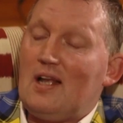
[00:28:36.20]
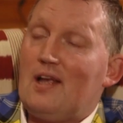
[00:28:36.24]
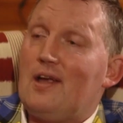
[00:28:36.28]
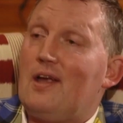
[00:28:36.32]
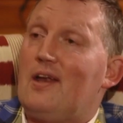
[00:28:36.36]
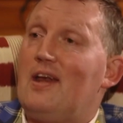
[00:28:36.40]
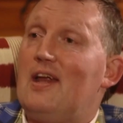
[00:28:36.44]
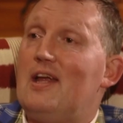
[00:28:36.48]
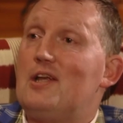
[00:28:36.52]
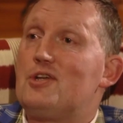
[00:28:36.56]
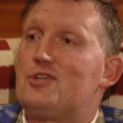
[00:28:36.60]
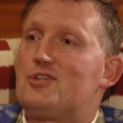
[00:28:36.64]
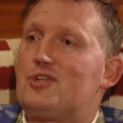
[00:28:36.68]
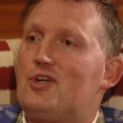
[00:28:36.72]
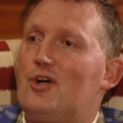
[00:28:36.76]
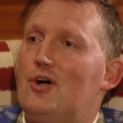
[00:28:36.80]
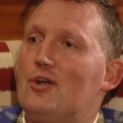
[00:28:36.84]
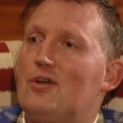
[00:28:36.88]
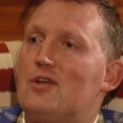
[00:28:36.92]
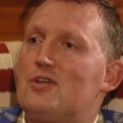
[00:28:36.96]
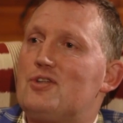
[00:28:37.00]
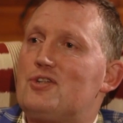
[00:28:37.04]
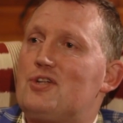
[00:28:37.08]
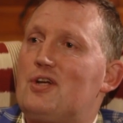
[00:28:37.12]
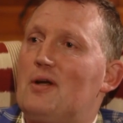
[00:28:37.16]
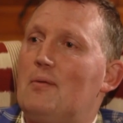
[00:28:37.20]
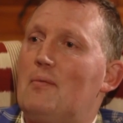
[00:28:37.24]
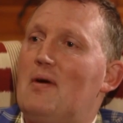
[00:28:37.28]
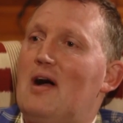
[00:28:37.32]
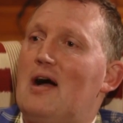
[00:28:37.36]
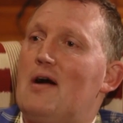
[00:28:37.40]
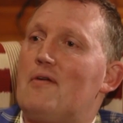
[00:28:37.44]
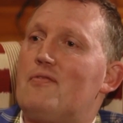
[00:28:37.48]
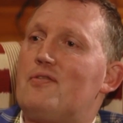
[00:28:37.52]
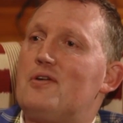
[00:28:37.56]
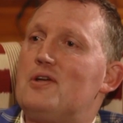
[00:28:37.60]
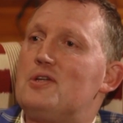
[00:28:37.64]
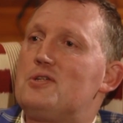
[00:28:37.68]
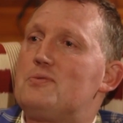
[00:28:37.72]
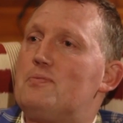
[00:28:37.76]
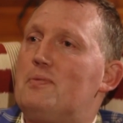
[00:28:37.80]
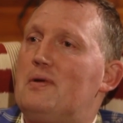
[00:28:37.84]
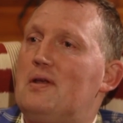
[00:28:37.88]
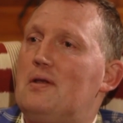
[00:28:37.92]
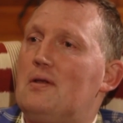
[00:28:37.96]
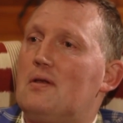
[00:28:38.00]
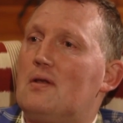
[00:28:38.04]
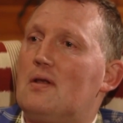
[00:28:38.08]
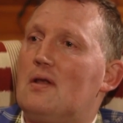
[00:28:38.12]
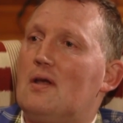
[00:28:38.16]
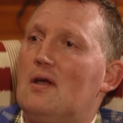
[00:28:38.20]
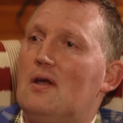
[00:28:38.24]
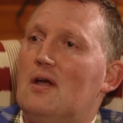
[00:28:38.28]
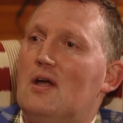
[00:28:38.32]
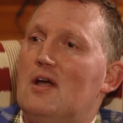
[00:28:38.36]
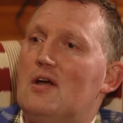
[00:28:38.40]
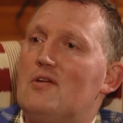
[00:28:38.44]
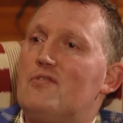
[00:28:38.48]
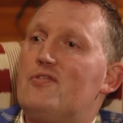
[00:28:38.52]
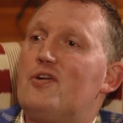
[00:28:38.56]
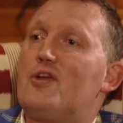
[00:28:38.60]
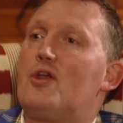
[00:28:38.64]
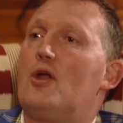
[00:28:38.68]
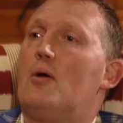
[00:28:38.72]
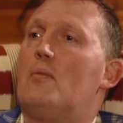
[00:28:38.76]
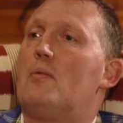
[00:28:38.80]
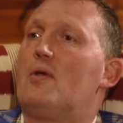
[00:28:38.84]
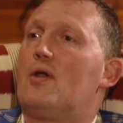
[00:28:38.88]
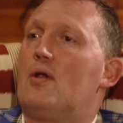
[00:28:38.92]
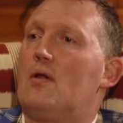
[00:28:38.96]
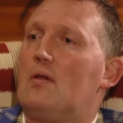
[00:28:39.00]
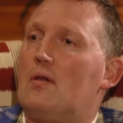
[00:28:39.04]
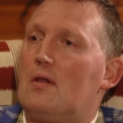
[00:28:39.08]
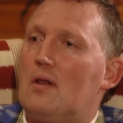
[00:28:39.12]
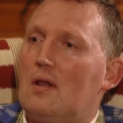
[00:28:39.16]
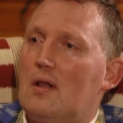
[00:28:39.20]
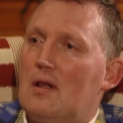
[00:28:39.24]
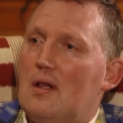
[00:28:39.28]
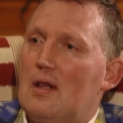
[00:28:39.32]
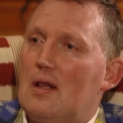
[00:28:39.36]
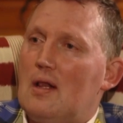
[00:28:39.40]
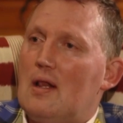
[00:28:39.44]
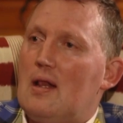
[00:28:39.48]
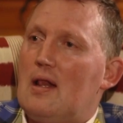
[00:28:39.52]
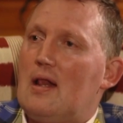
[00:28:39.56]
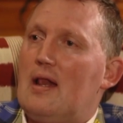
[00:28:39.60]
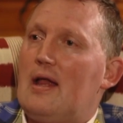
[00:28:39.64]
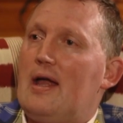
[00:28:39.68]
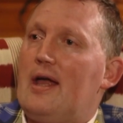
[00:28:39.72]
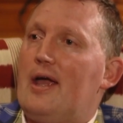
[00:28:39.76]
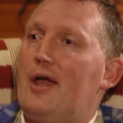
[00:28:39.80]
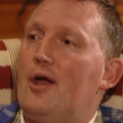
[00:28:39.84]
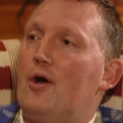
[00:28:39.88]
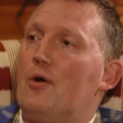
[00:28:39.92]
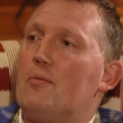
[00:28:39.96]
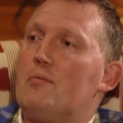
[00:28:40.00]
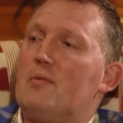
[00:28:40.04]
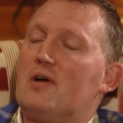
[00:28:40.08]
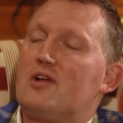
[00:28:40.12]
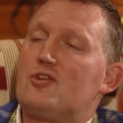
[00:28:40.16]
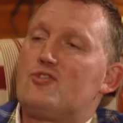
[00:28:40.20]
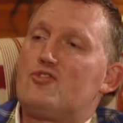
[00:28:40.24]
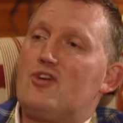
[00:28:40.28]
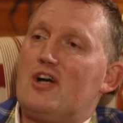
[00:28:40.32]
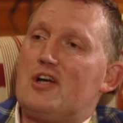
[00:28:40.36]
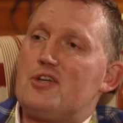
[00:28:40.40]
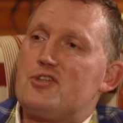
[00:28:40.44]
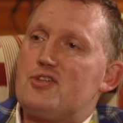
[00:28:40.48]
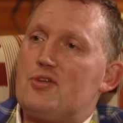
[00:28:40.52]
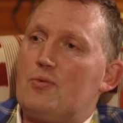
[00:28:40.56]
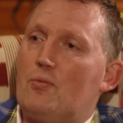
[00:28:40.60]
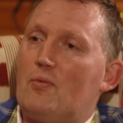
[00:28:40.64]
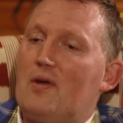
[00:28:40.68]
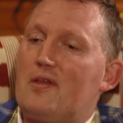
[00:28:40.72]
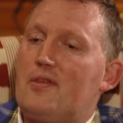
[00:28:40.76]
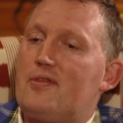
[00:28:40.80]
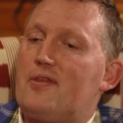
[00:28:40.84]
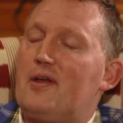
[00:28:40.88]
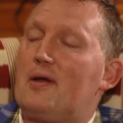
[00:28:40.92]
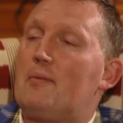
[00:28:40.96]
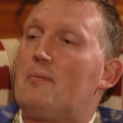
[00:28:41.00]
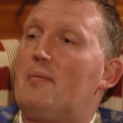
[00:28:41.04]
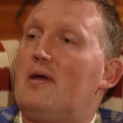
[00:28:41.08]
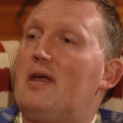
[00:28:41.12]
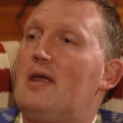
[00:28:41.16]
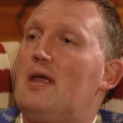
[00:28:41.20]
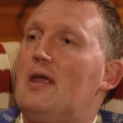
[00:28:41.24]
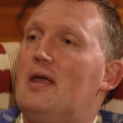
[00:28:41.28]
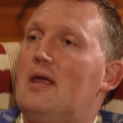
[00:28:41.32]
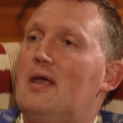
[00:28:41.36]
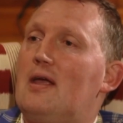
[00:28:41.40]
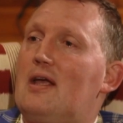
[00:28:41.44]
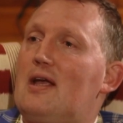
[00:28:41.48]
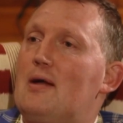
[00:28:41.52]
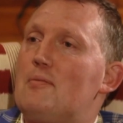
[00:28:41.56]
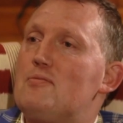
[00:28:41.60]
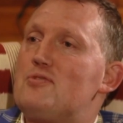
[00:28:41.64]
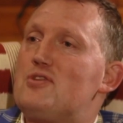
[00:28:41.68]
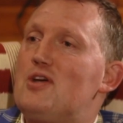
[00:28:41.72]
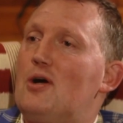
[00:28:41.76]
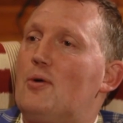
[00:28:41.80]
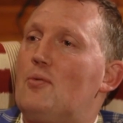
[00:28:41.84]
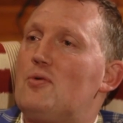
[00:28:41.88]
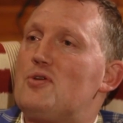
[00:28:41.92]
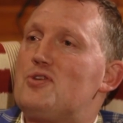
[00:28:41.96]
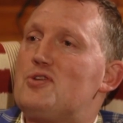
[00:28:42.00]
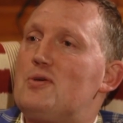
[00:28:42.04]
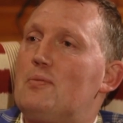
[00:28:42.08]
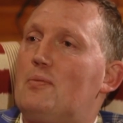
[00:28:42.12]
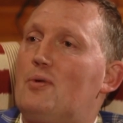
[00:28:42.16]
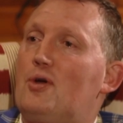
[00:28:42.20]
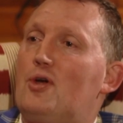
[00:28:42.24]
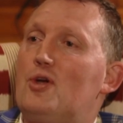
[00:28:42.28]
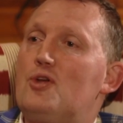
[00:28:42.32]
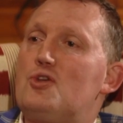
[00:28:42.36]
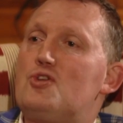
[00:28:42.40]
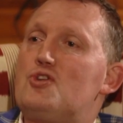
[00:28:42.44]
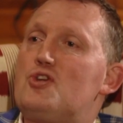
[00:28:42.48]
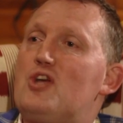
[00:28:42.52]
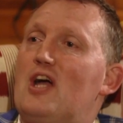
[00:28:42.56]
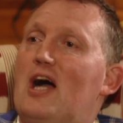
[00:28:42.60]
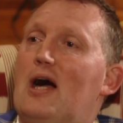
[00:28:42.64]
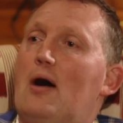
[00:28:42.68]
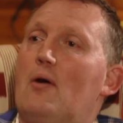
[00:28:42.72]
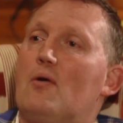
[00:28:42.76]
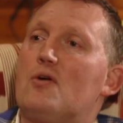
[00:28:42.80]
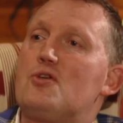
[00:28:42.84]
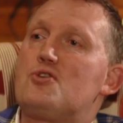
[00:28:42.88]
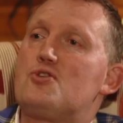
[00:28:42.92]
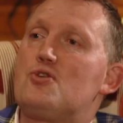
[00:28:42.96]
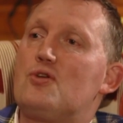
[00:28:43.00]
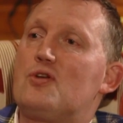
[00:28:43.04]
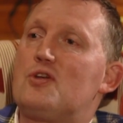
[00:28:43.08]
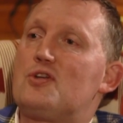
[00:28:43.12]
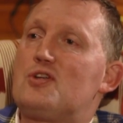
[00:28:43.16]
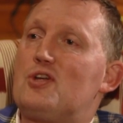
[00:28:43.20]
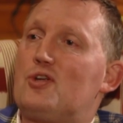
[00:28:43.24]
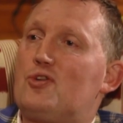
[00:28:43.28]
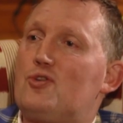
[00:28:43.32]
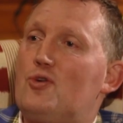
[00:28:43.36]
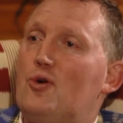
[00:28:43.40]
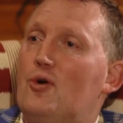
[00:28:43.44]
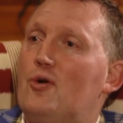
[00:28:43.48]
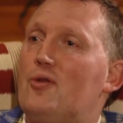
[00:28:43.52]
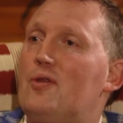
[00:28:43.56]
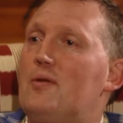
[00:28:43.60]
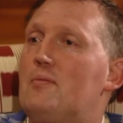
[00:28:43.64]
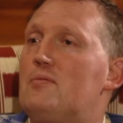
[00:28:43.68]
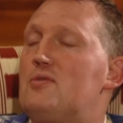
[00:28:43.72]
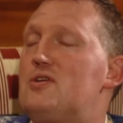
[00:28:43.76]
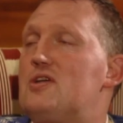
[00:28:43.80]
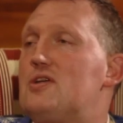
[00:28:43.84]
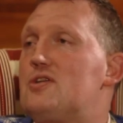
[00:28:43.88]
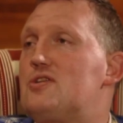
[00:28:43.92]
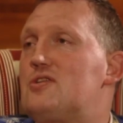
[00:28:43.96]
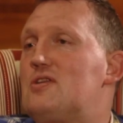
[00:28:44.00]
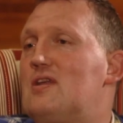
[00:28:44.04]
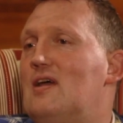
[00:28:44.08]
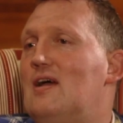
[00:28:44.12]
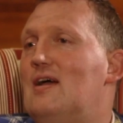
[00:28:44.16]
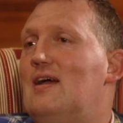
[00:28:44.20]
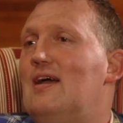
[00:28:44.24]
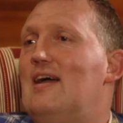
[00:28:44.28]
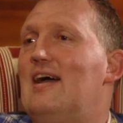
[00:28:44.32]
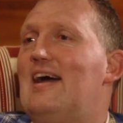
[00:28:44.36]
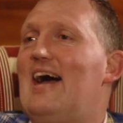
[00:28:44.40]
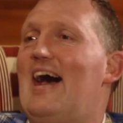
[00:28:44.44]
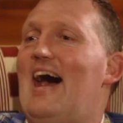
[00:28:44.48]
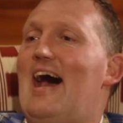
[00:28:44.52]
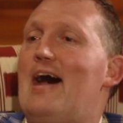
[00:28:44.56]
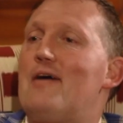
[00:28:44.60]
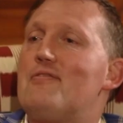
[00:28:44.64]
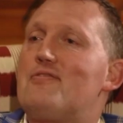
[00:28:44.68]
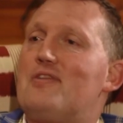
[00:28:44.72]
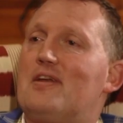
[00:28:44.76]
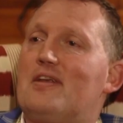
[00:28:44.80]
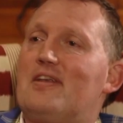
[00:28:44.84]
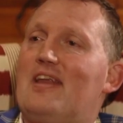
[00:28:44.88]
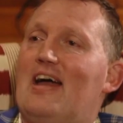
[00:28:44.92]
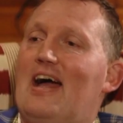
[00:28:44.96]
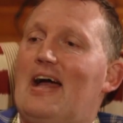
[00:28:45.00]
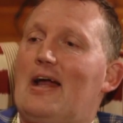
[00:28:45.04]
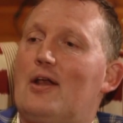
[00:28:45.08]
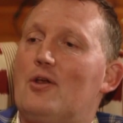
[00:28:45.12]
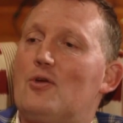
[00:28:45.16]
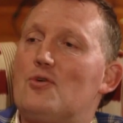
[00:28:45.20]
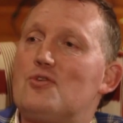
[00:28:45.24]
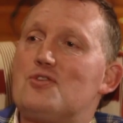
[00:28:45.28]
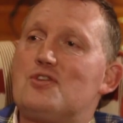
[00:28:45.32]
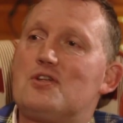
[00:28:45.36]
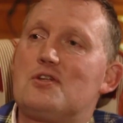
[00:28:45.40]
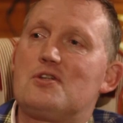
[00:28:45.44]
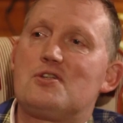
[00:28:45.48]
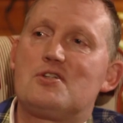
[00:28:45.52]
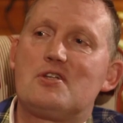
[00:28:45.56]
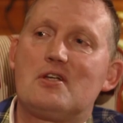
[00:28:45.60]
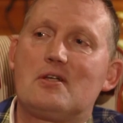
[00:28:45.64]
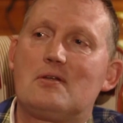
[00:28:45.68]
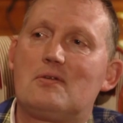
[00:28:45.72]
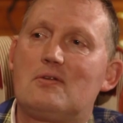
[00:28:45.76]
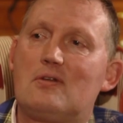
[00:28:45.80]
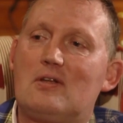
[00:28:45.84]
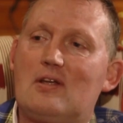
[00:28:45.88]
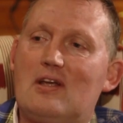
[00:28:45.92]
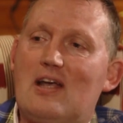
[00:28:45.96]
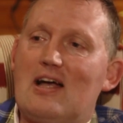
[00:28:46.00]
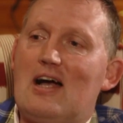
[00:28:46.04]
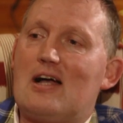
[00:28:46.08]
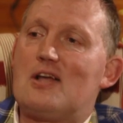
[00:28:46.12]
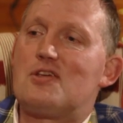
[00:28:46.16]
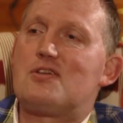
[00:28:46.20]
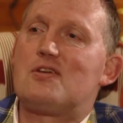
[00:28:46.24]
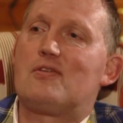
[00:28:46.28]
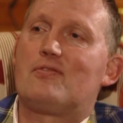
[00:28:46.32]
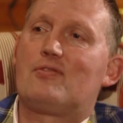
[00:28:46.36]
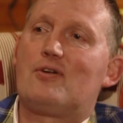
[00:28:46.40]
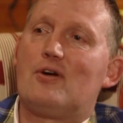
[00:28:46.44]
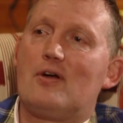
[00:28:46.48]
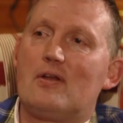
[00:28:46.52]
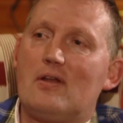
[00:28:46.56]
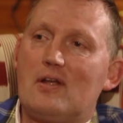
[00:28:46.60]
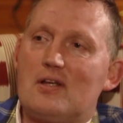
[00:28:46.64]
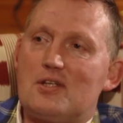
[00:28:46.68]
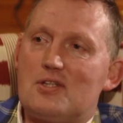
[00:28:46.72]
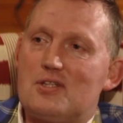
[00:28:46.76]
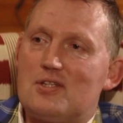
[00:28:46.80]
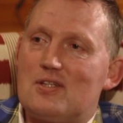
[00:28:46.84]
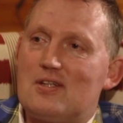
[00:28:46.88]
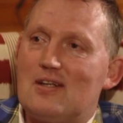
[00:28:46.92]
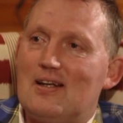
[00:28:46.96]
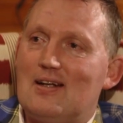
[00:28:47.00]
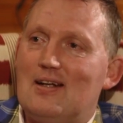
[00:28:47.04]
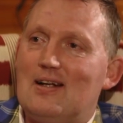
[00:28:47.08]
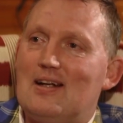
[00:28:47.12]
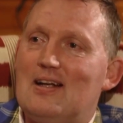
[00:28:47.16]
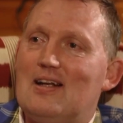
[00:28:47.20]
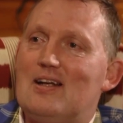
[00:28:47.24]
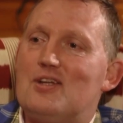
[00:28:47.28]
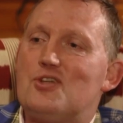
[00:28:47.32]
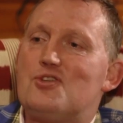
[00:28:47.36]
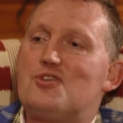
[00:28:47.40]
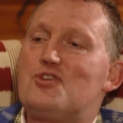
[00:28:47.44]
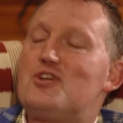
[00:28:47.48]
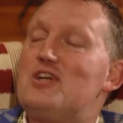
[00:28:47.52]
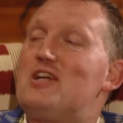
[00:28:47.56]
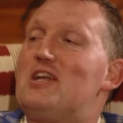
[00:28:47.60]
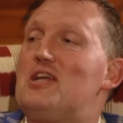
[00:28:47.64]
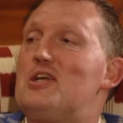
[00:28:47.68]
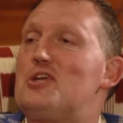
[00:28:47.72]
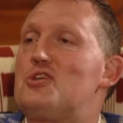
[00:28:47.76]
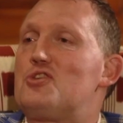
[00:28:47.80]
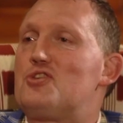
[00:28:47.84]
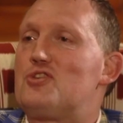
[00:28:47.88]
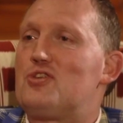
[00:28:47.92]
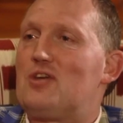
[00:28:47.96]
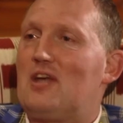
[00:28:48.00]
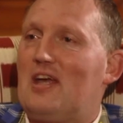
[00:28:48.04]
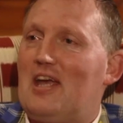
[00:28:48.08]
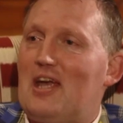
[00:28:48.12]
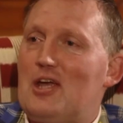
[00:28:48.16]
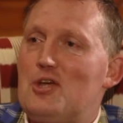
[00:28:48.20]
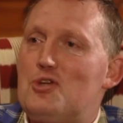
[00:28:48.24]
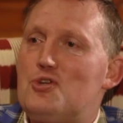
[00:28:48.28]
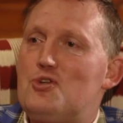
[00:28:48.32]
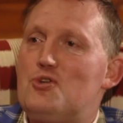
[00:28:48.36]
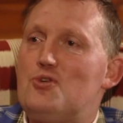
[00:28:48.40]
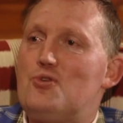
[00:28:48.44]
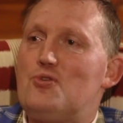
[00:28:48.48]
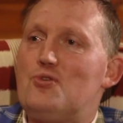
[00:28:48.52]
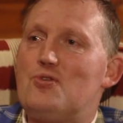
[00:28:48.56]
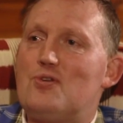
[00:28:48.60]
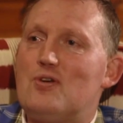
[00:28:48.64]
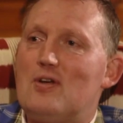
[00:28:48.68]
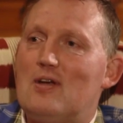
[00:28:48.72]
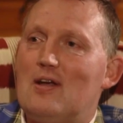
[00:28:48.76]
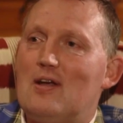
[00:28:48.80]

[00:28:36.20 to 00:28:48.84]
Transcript: greatest Scotland scrum half, he's been phenomenal on my trust in one thing, but he comes out with some good chat. As soon as I told him just after diagnosis, I said, Gaz, I've got this serious issue.